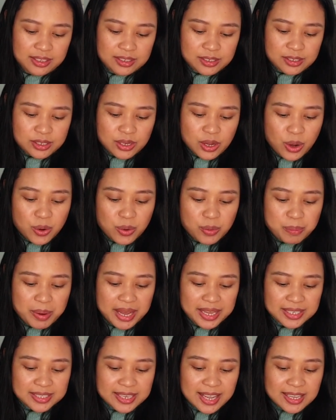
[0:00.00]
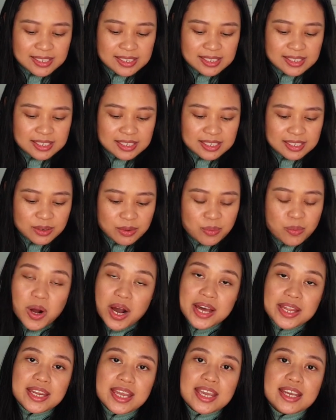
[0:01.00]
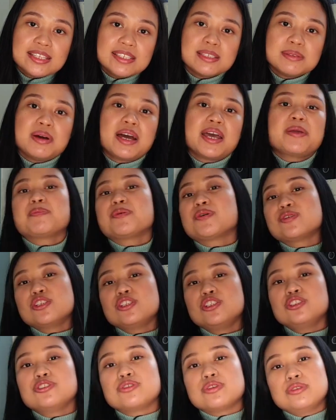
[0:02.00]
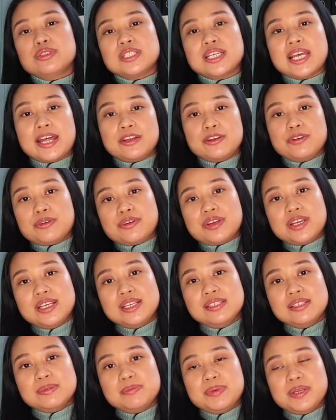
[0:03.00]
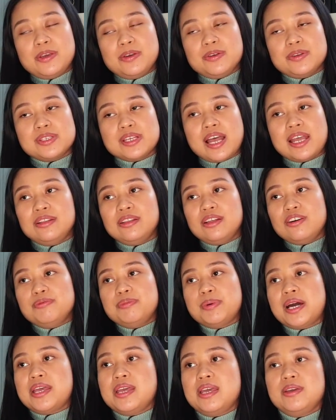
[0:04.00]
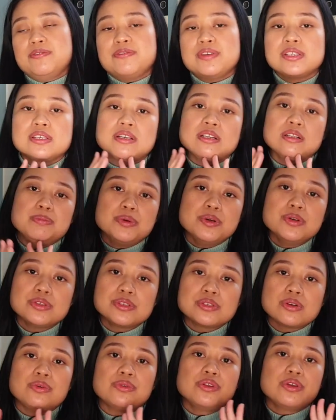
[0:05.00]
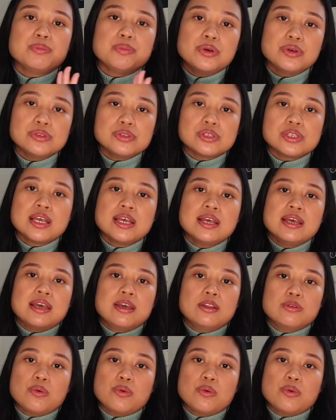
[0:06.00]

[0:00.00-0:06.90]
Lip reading: So my next one is my personal growth categories, because I love buying physical books, audiobooks, and